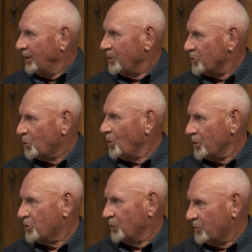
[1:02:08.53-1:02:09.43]

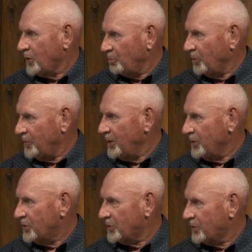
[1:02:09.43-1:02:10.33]
source of some of
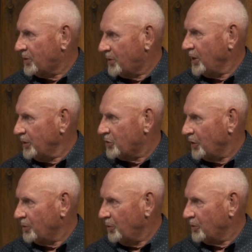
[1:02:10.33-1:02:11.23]
these things
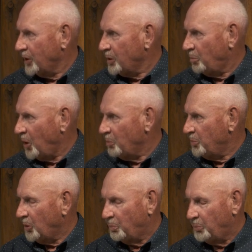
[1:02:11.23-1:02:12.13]
that you've written about
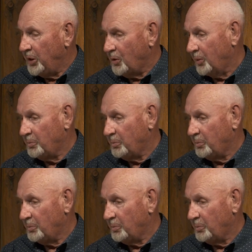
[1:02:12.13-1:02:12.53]
Bill Peyto